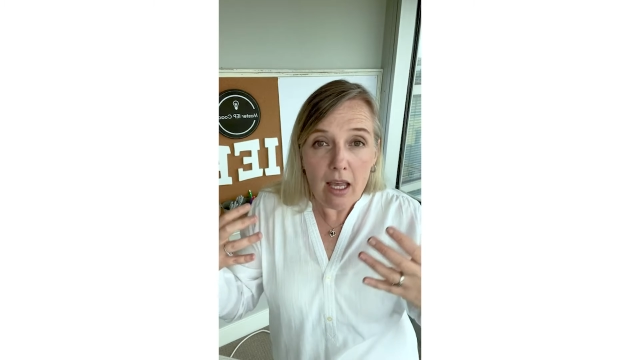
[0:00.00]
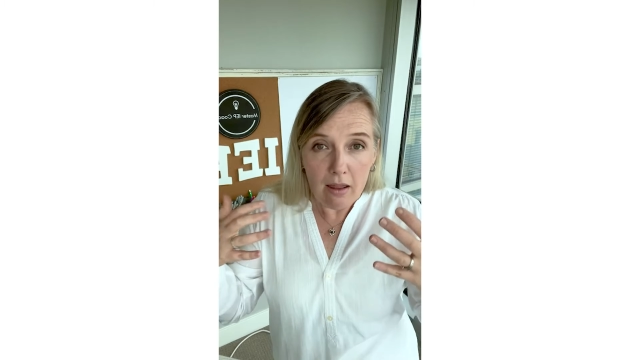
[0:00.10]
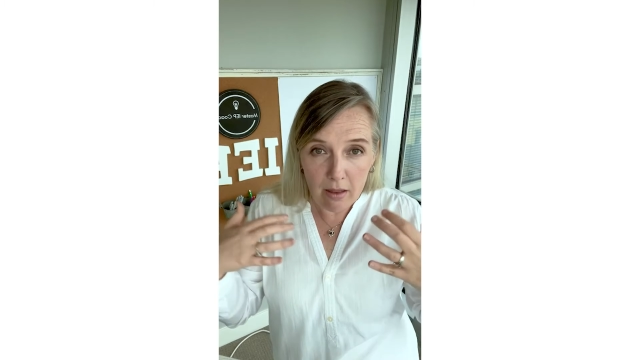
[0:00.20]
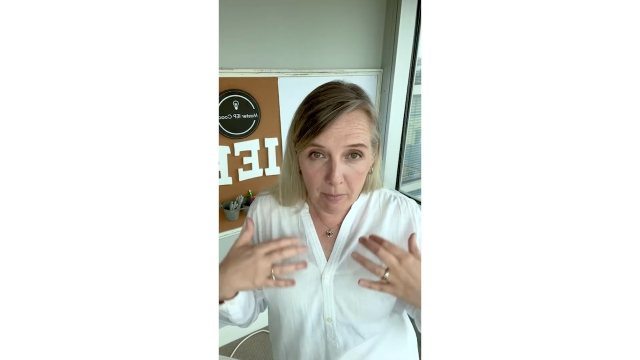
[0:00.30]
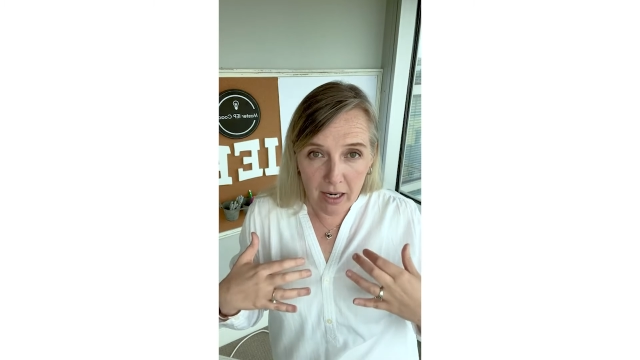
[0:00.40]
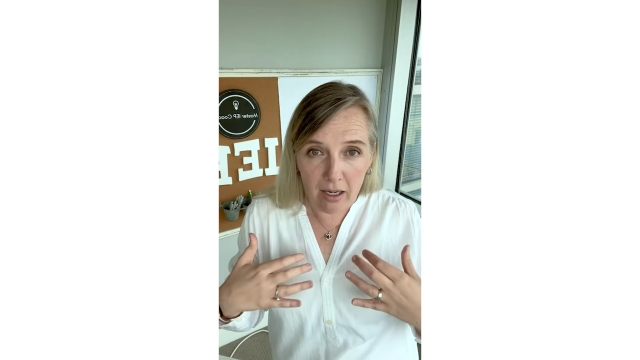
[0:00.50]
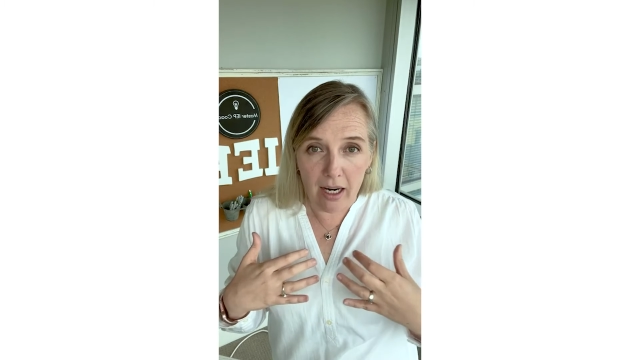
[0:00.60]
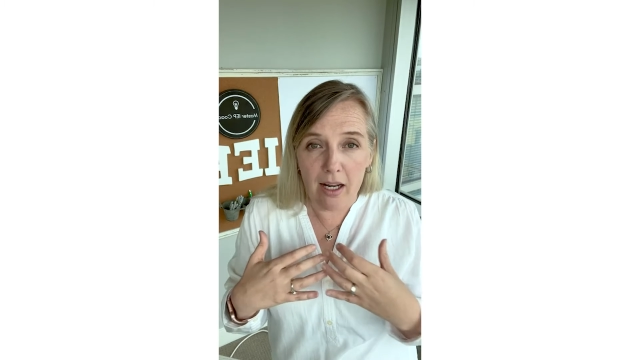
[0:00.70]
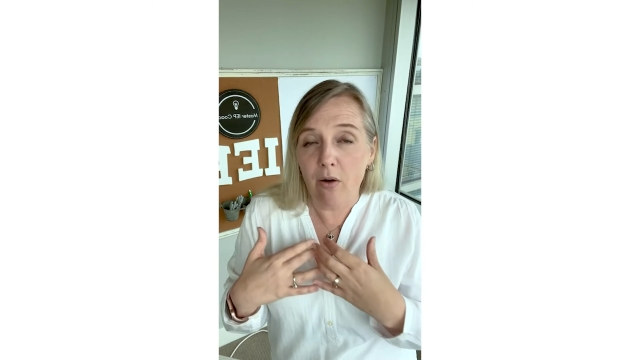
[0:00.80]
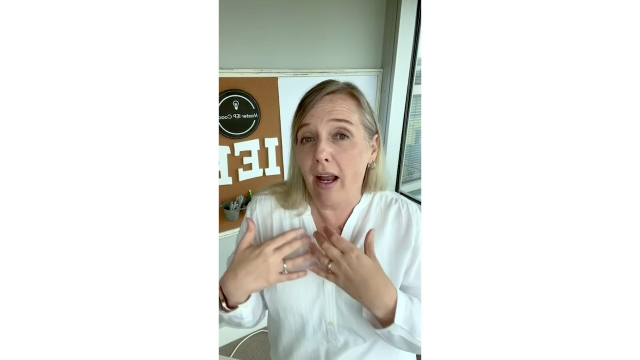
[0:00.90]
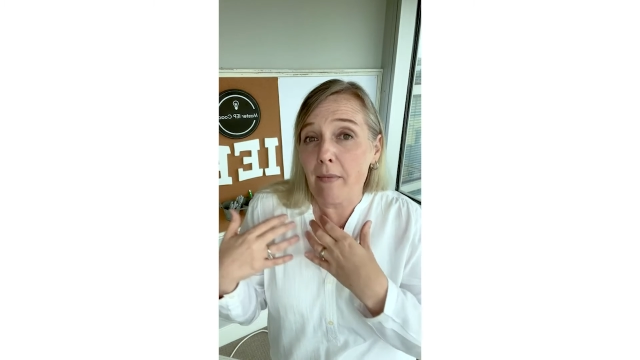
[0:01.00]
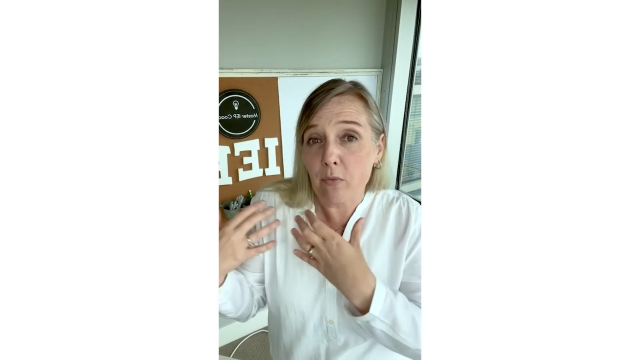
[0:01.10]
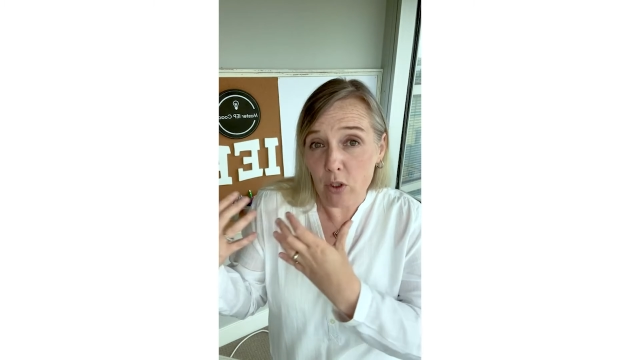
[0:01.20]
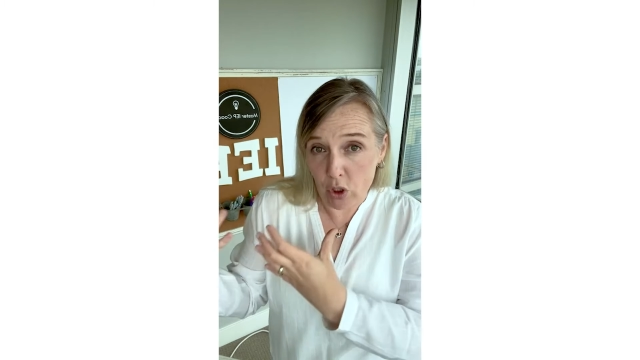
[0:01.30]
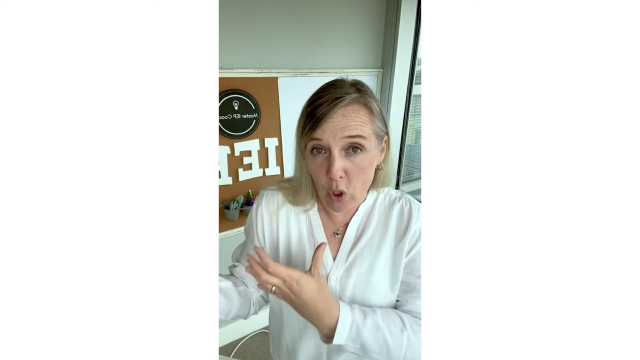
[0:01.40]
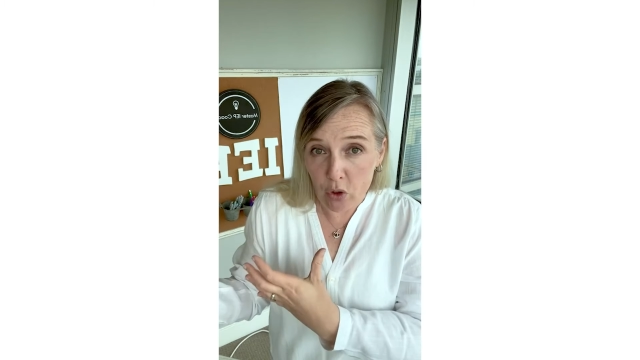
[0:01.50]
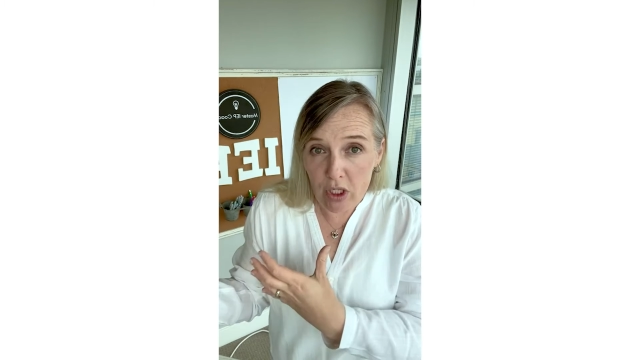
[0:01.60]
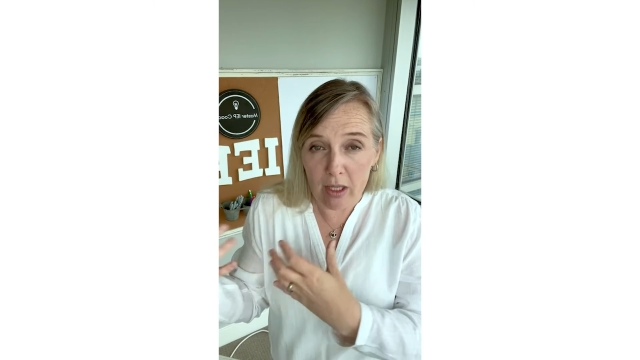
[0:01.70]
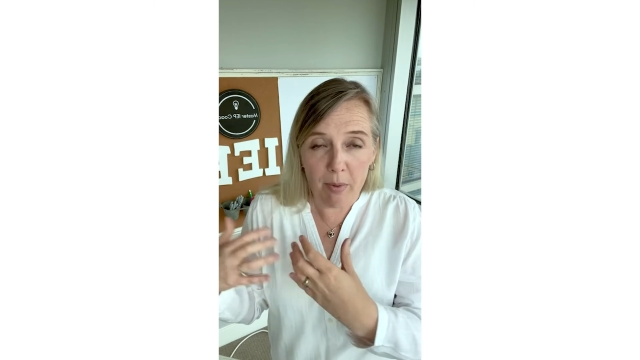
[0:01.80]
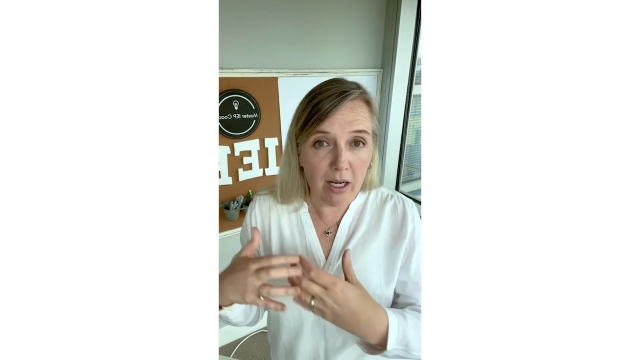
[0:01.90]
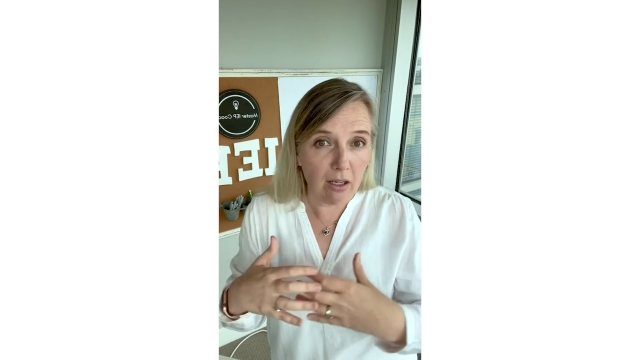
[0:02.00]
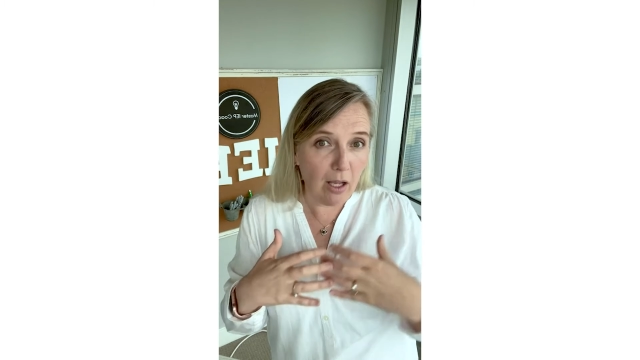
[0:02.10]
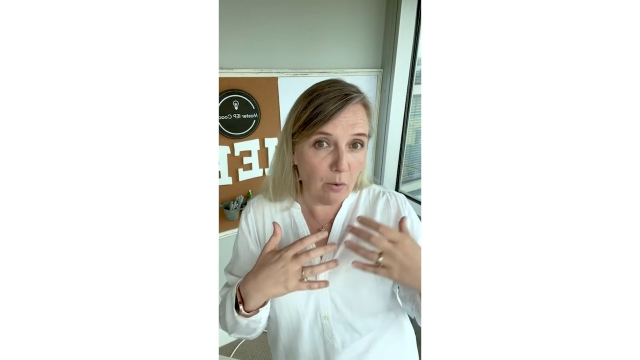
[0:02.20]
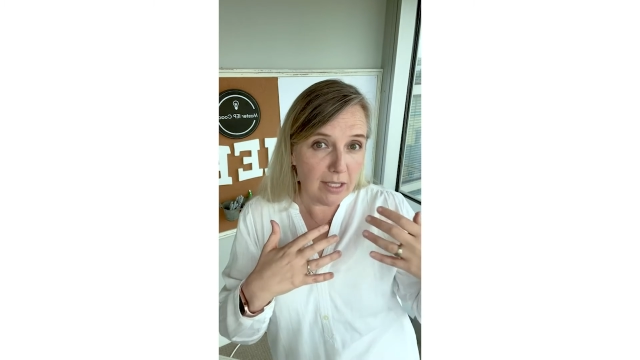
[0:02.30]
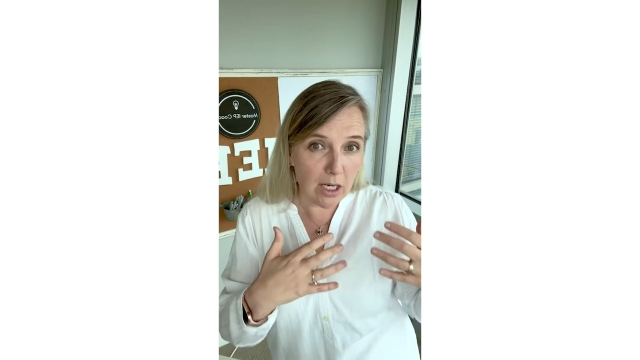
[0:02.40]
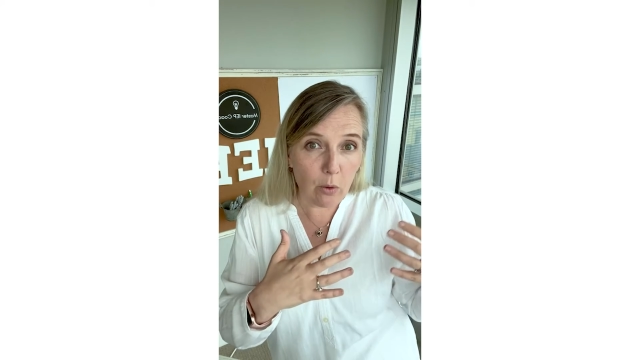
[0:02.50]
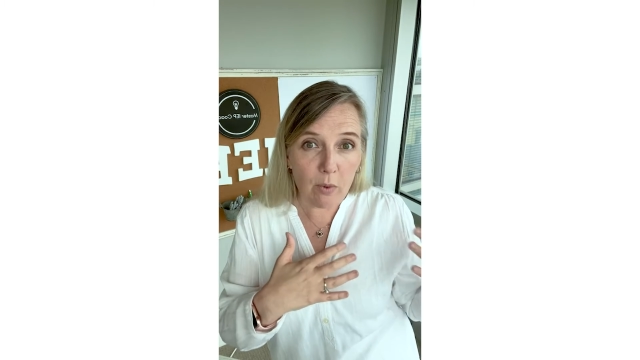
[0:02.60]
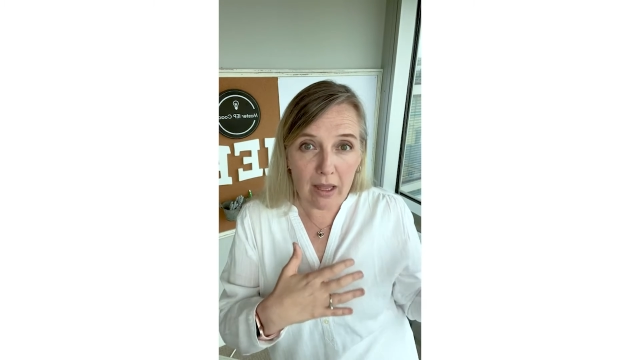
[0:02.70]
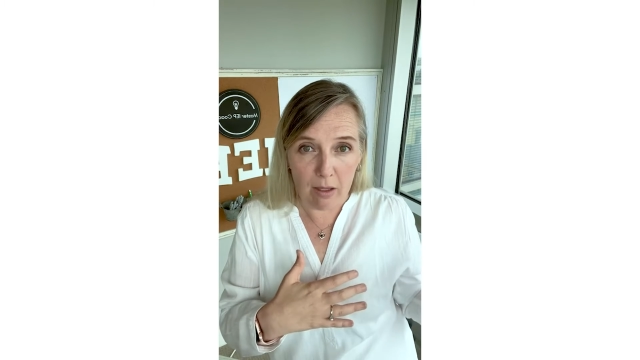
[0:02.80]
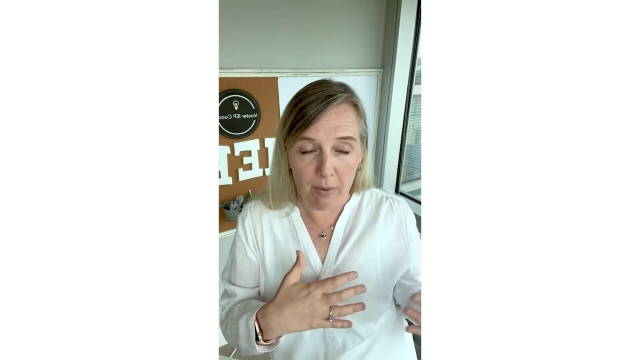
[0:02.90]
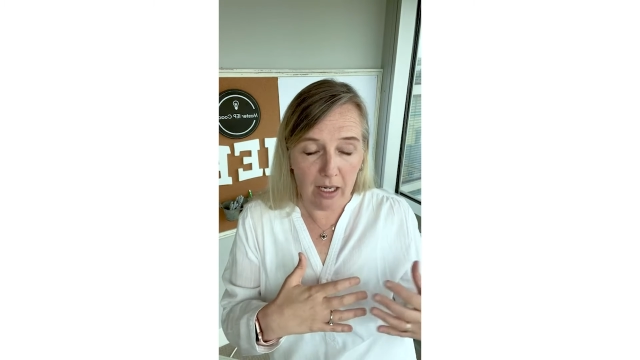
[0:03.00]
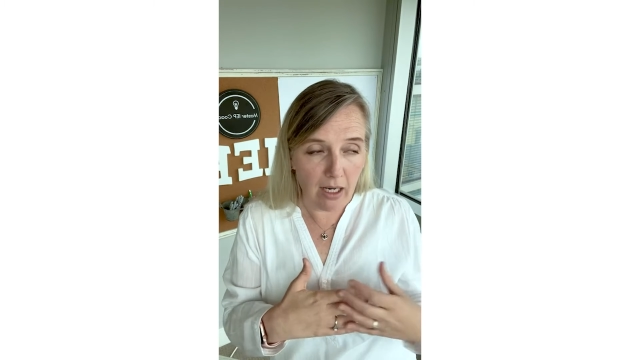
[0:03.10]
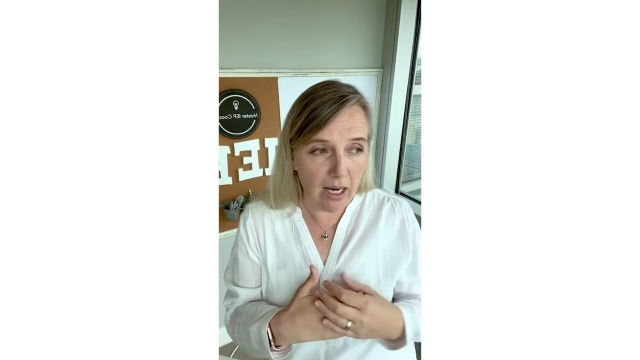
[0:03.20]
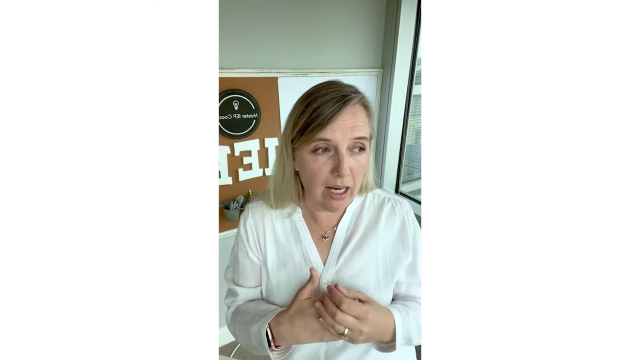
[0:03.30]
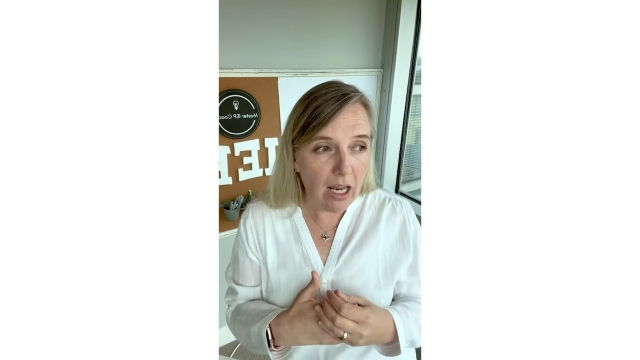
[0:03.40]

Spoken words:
the parent or I was coaching the parent, I was there with the parent.